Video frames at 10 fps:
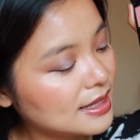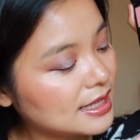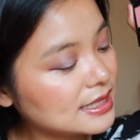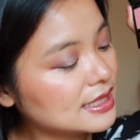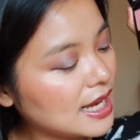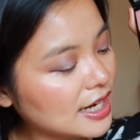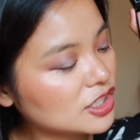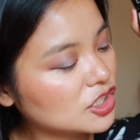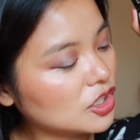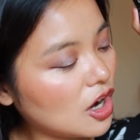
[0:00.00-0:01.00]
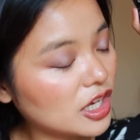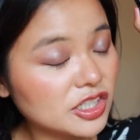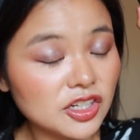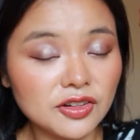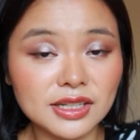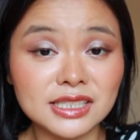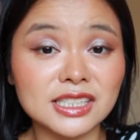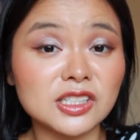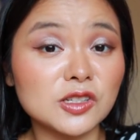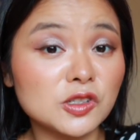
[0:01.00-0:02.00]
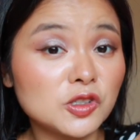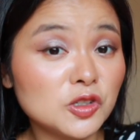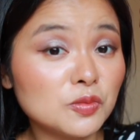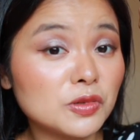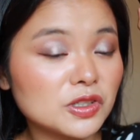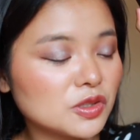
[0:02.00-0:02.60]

This texture also is just super